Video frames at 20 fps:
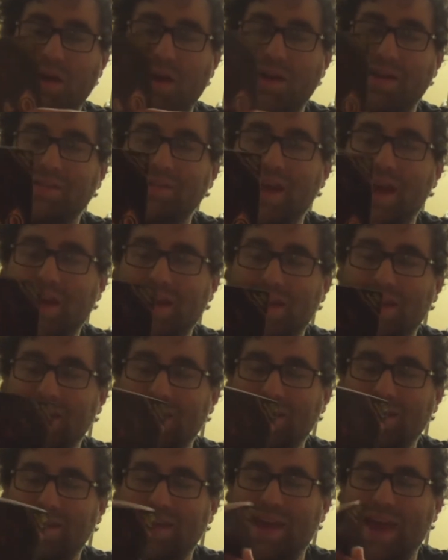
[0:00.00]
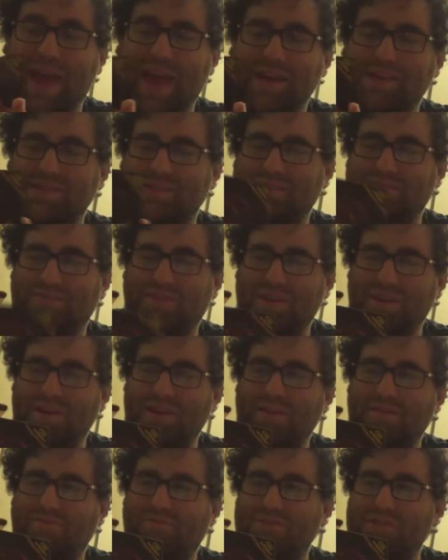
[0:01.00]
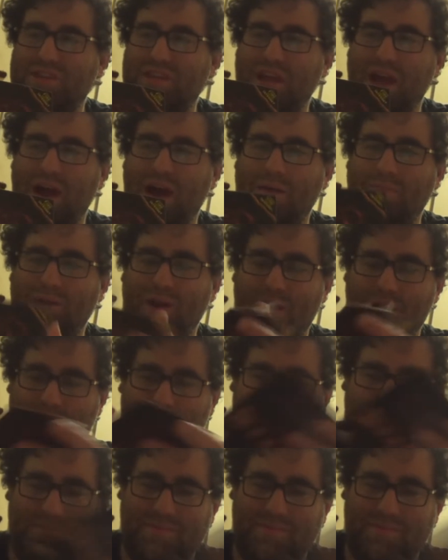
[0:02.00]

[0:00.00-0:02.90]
And a tiny case for Diablo.